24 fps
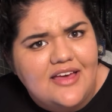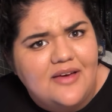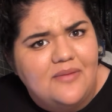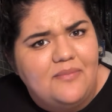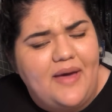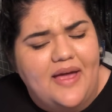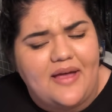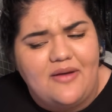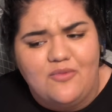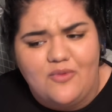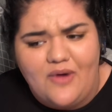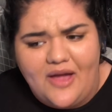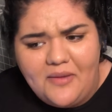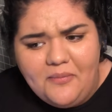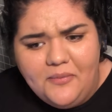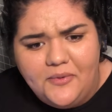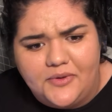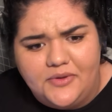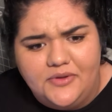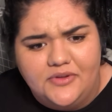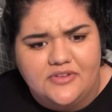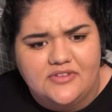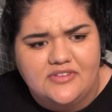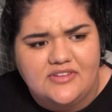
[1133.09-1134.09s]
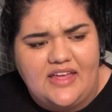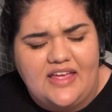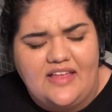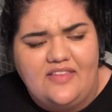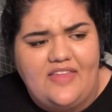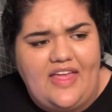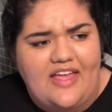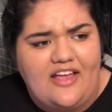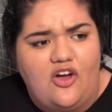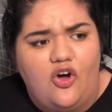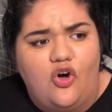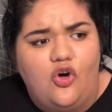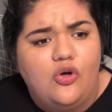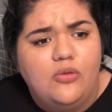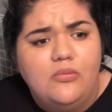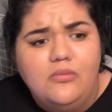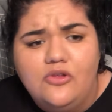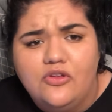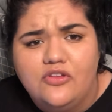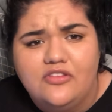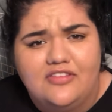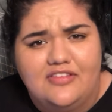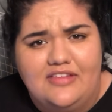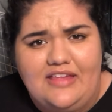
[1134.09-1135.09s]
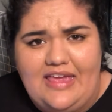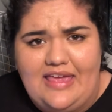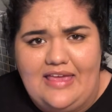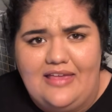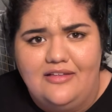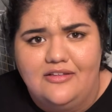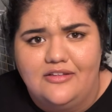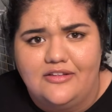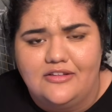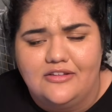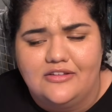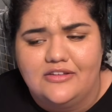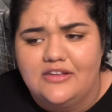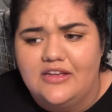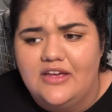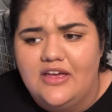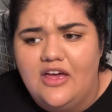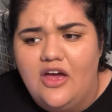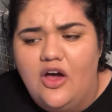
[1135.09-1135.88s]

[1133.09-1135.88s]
by rebels and like almost killed